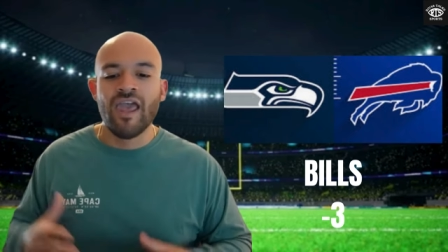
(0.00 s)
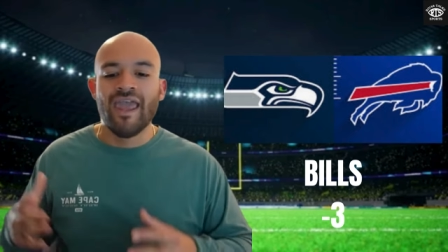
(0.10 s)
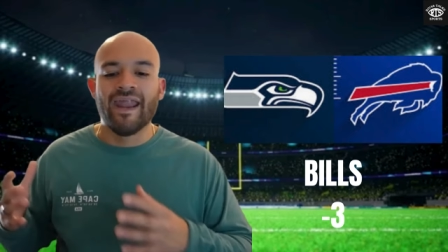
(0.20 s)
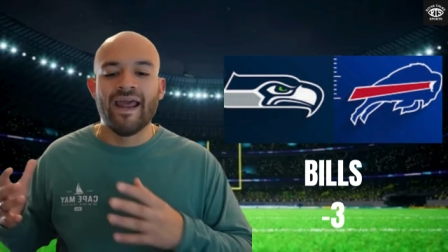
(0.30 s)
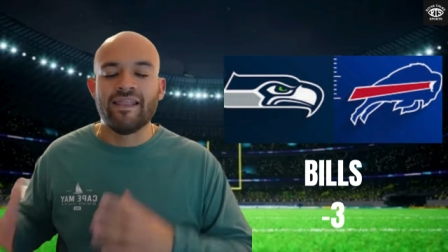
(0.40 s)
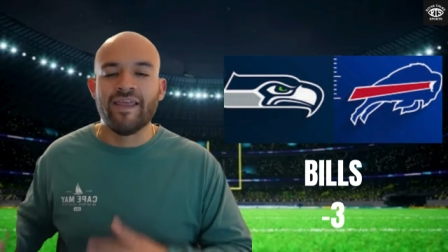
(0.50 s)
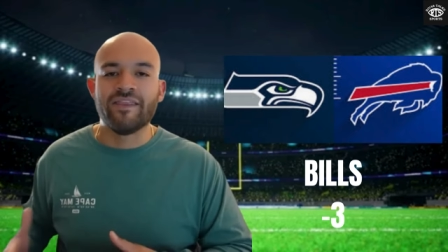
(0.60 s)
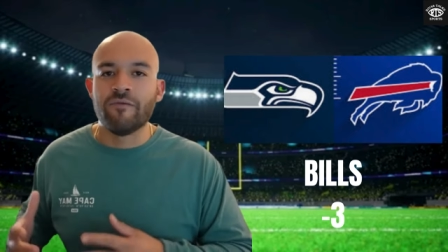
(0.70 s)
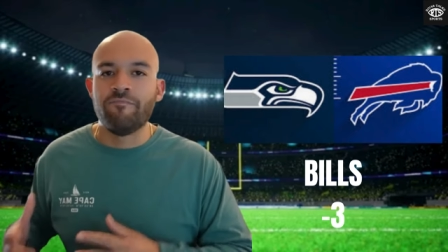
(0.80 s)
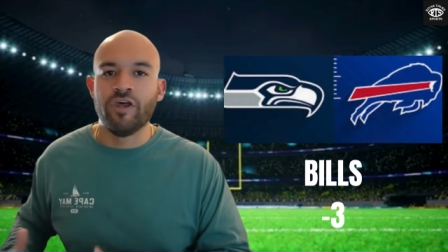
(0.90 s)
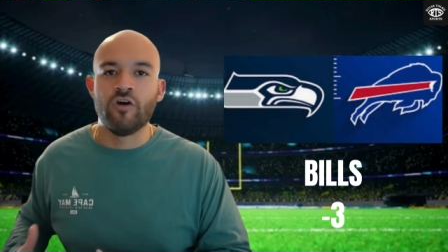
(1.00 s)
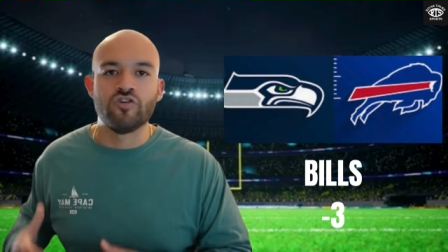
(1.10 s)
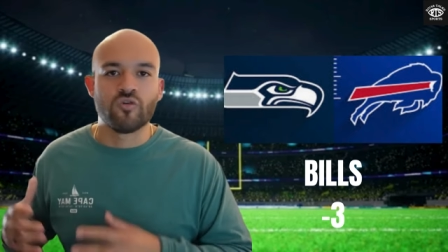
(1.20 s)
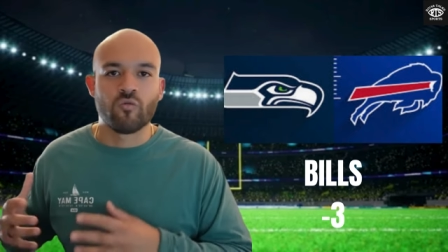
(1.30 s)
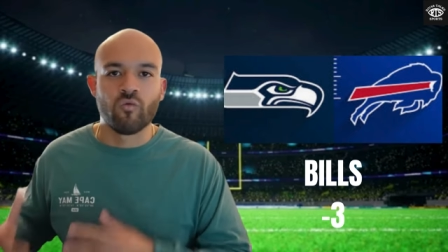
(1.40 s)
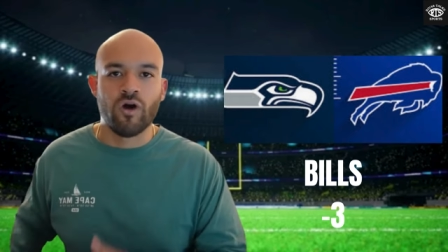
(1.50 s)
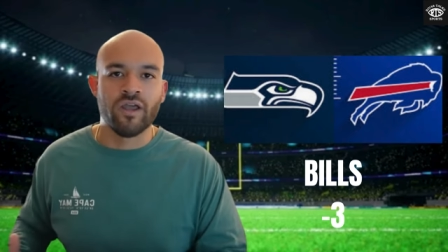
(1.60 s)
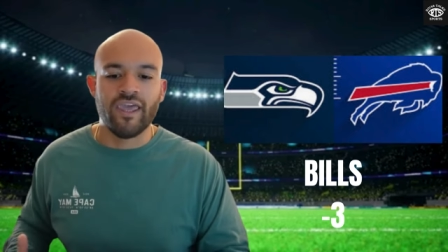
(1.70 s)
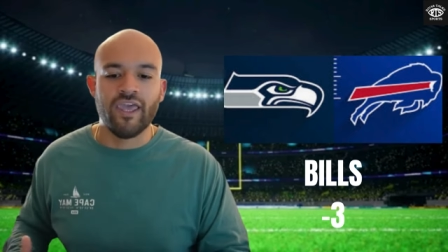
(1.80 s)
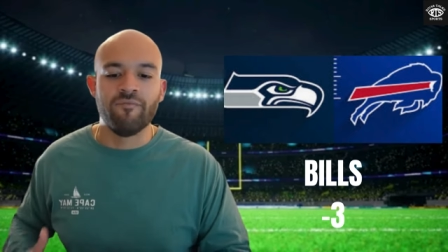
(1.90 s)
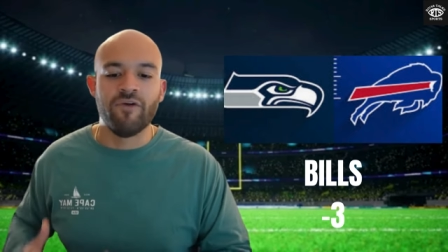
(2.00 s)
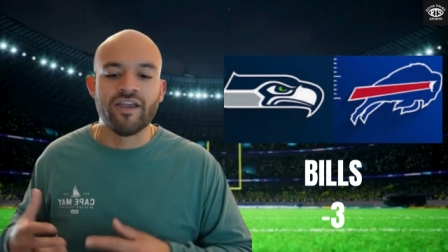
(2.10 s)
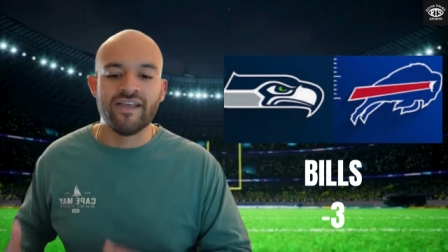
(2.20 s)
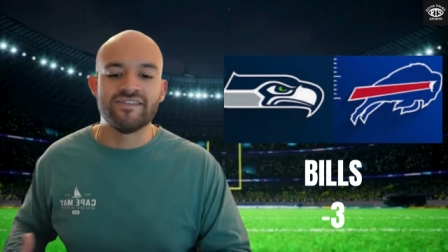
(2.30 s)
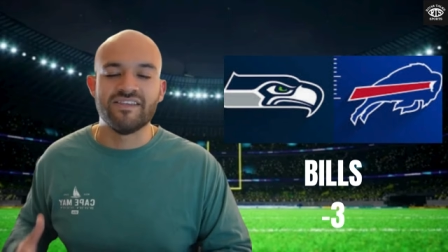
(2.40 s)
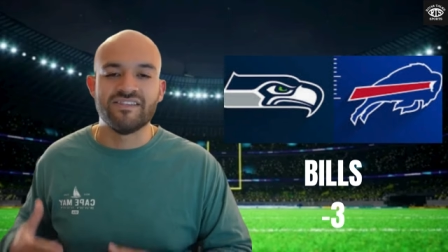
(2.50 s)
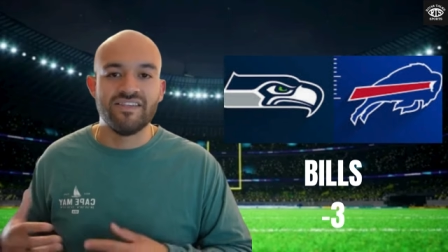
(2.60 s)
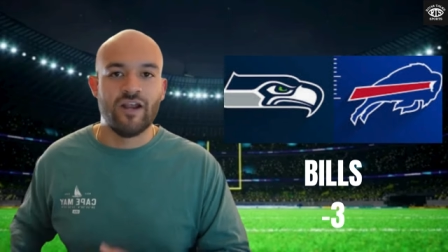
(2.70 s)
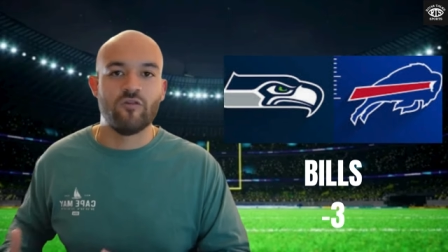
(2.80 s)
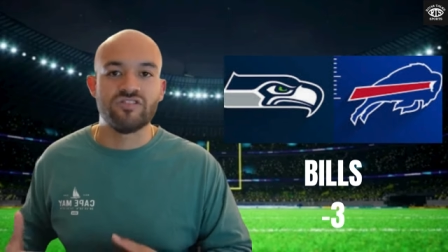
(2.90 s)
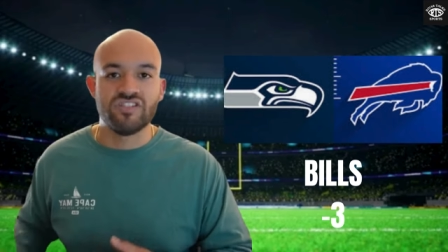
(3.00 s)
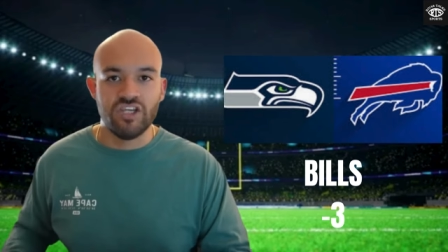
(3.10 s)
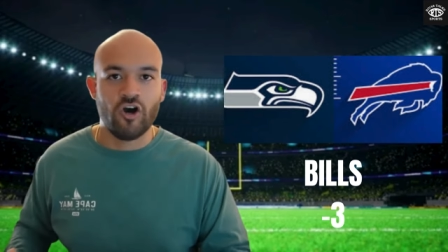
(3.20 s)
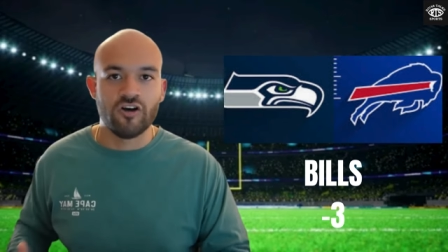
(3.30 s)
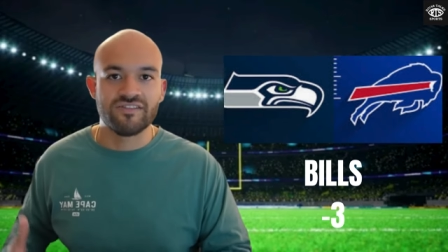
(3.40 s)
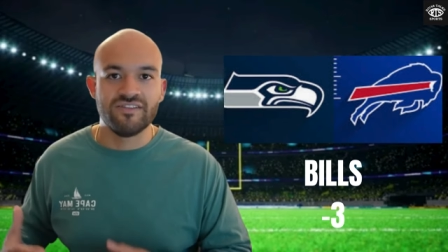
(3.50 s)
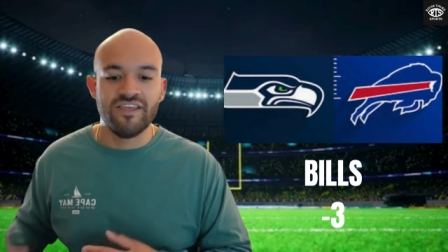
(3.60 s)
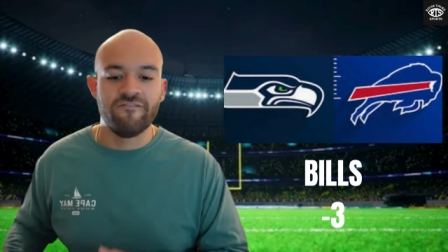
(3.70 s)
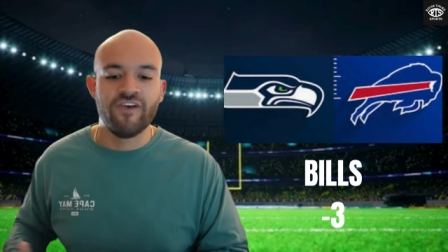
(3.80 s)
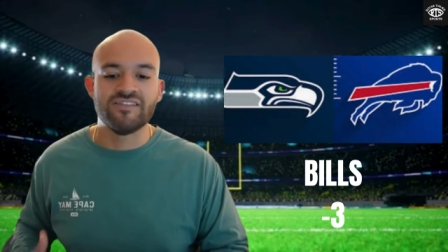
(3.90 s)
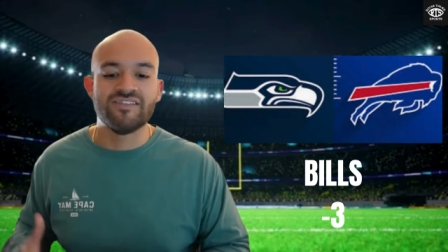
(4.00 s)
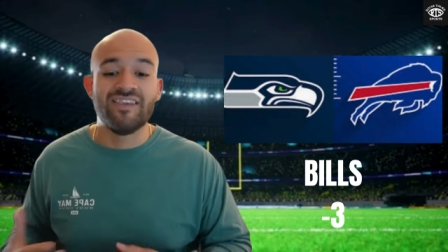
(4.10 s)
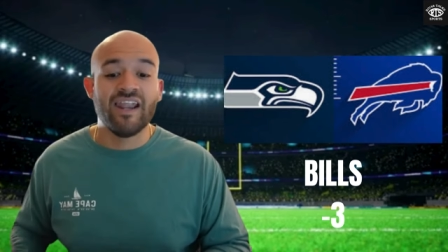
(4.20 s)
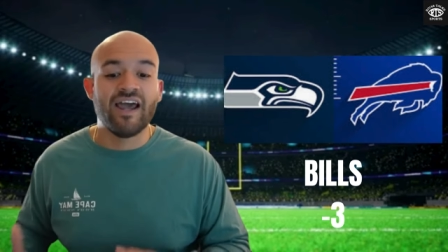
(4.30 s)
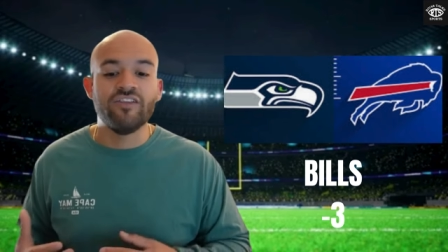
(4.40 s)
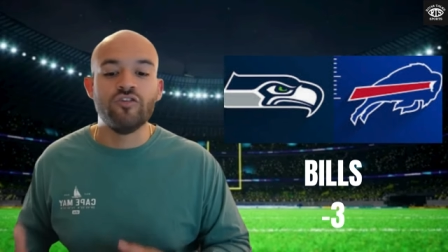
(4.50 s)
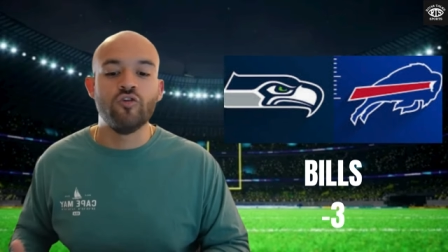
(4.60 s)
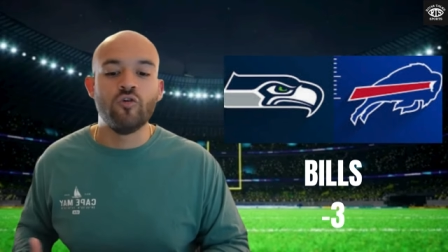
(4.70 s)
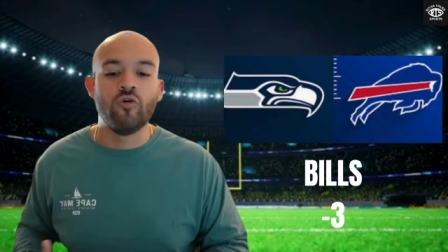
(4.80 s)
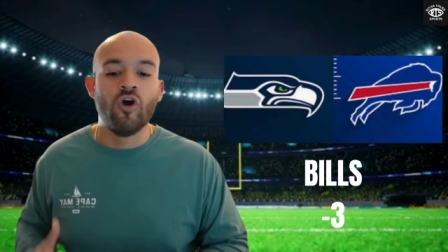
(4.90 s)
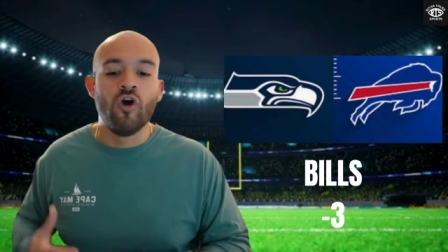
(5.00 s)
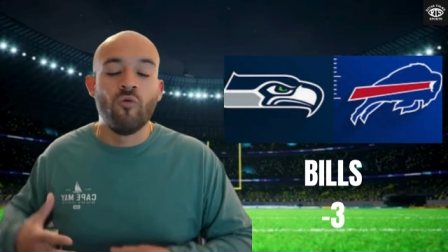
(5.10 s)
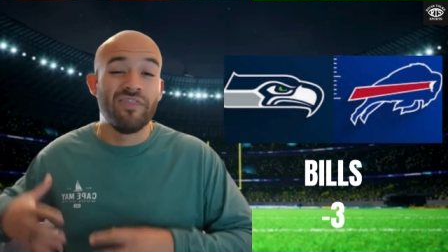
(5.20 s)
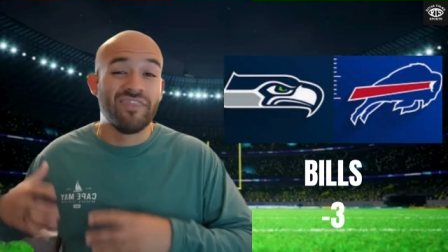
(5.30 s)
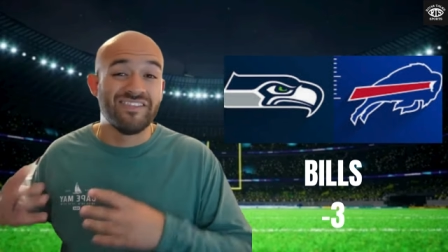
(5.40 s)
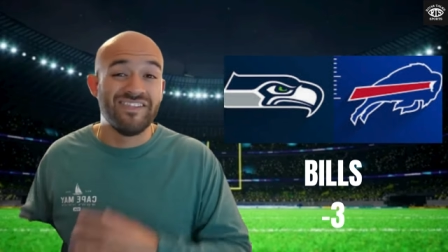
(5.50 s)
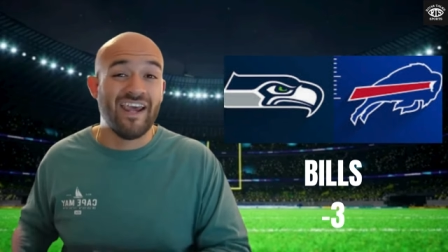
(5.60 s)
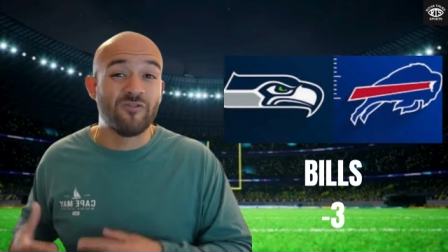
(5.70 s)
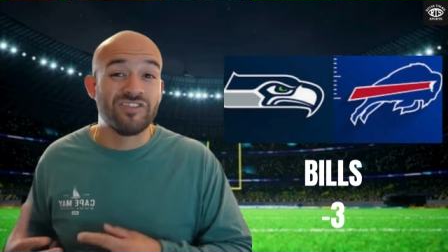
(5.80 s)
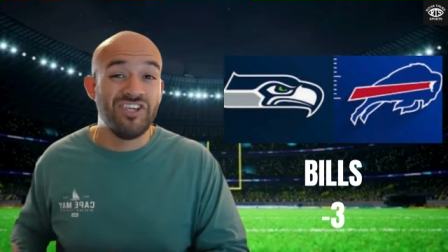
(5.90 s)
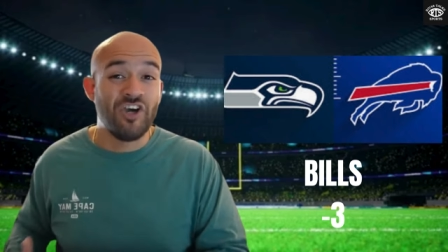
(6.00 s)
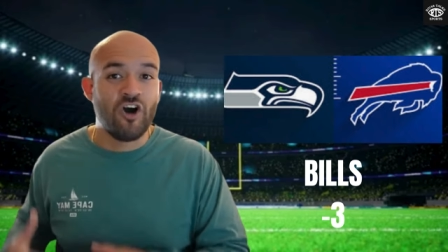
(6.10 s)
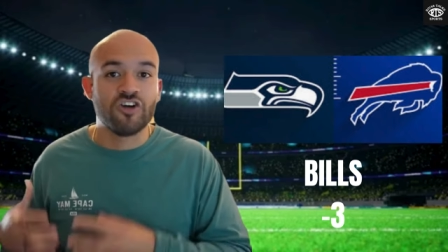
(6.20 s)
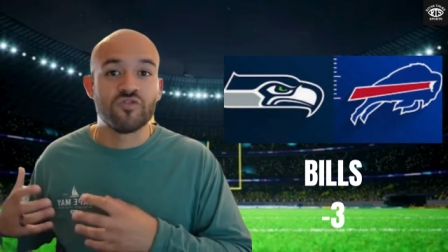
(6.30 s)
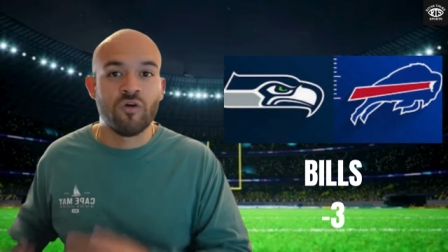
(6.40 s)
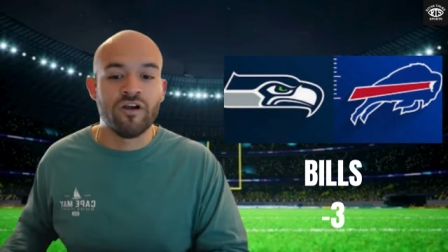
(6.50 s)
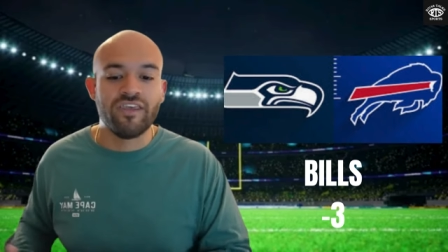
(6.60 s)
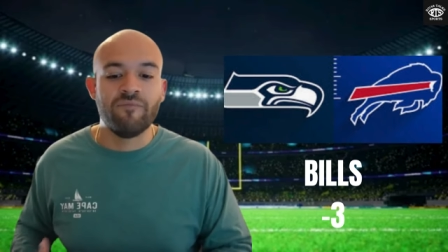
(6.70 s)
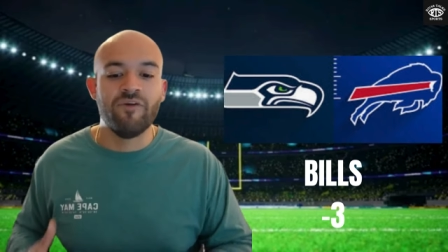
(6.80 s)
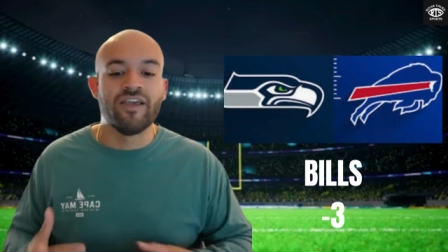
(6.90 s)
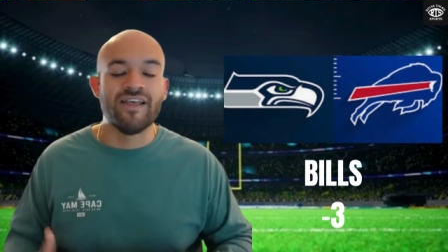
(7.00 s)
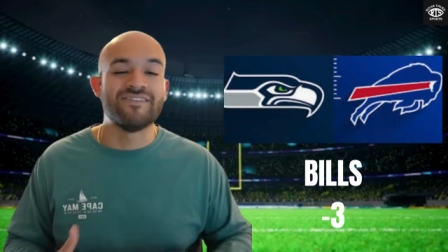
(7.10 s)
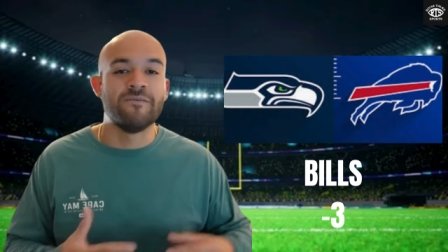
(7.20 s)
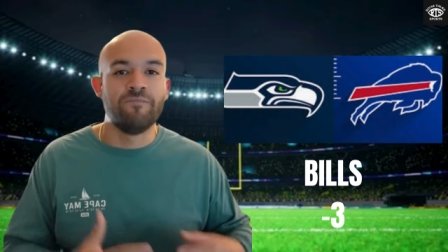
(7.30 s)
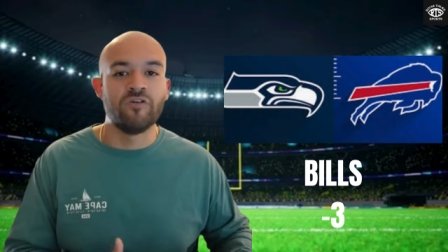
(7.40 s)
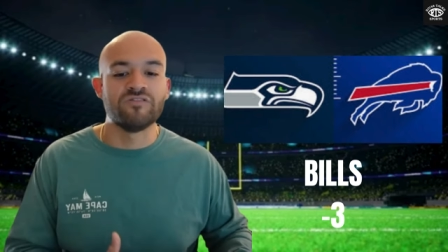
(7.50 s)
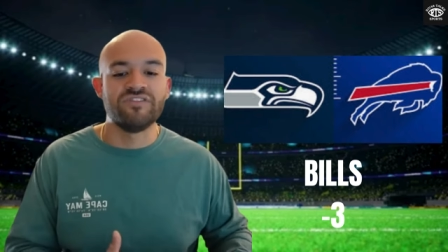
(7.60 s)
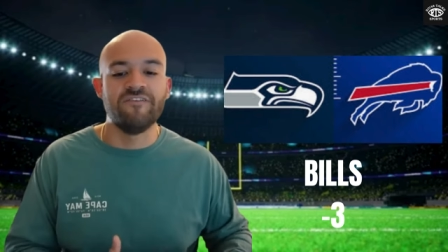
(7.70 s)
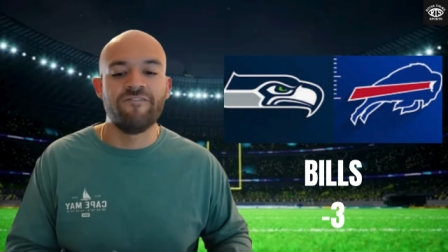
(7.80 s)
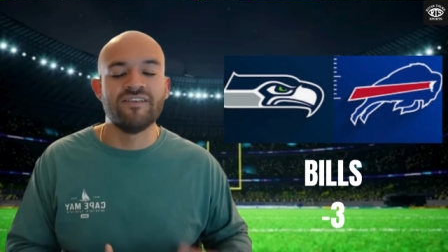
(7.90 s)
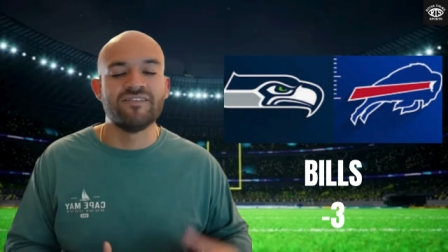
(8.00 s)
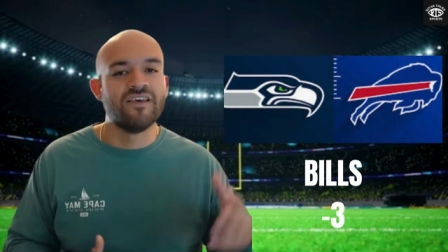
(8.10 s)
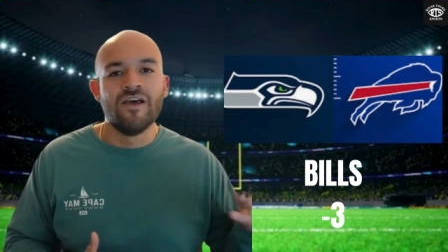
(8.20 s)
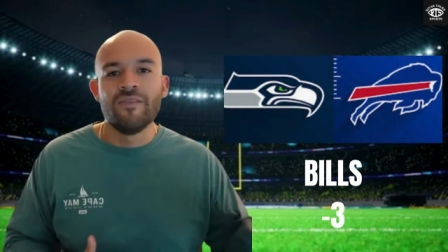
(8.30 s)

and I like the Bills run game against the Seattle Seahawks defense than I do with the Seattle Seahawks run game against the Bills defense.